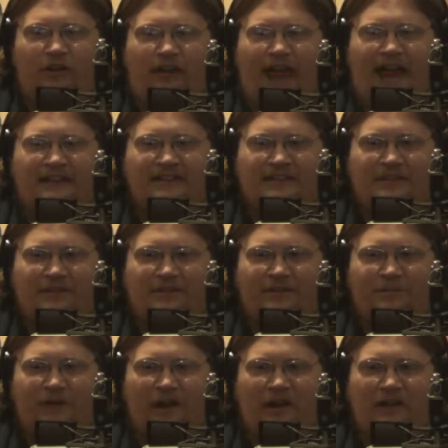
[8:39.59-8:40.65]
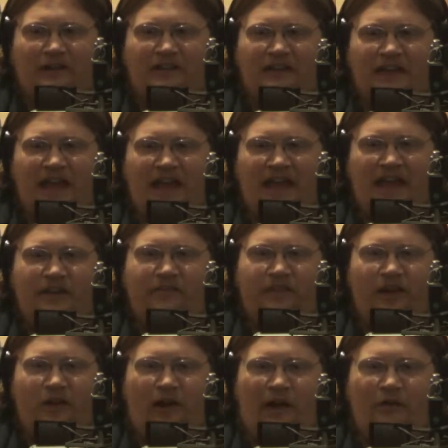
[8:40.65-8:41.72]
a lassitude, apparently. Even
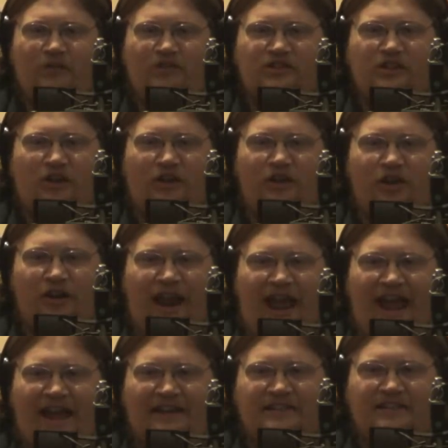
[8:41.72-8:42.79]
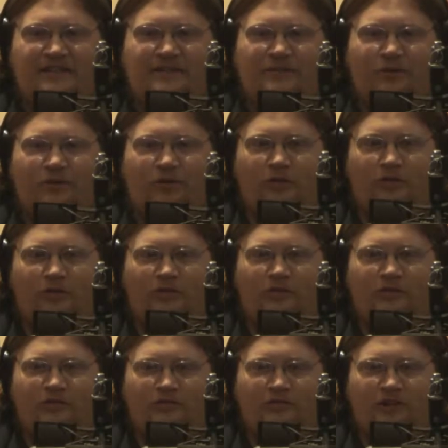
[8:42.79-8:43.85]
though I would just call you an asshole
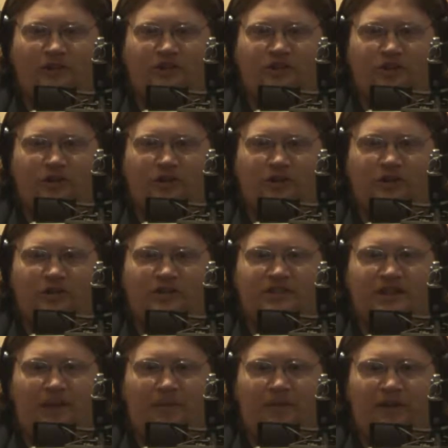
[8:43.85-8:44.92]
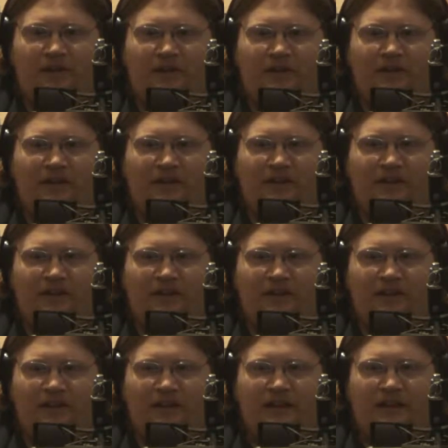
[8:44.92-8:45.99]
or a jerk or something.
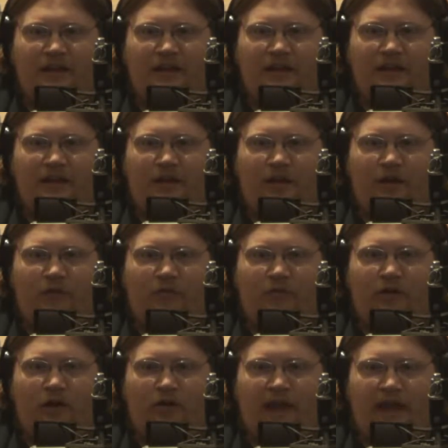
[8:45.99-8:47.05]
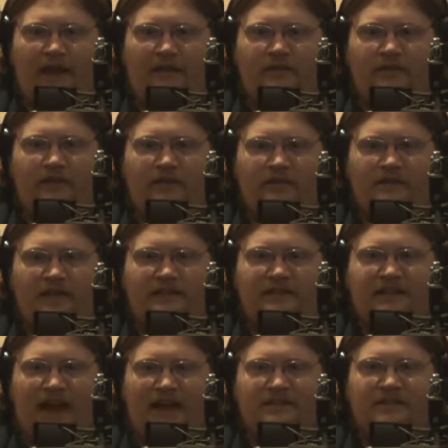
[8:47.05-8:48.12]
Oh, okay. There,
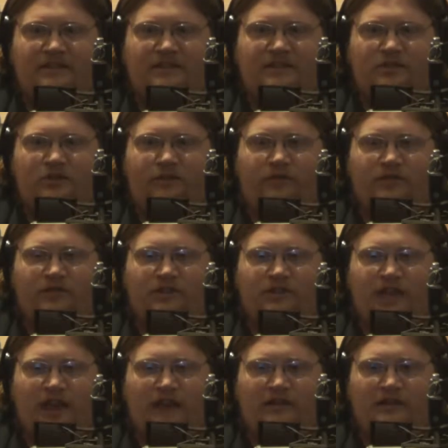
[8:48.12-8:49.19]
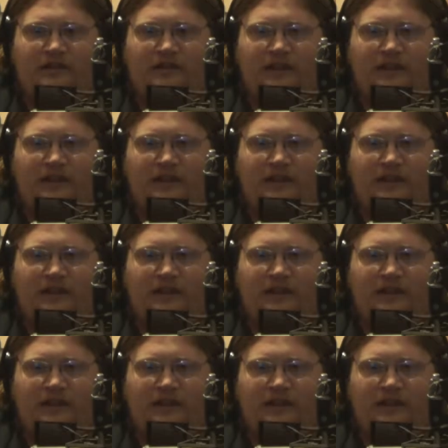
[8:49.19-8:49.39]
that's nice. There's two of those things.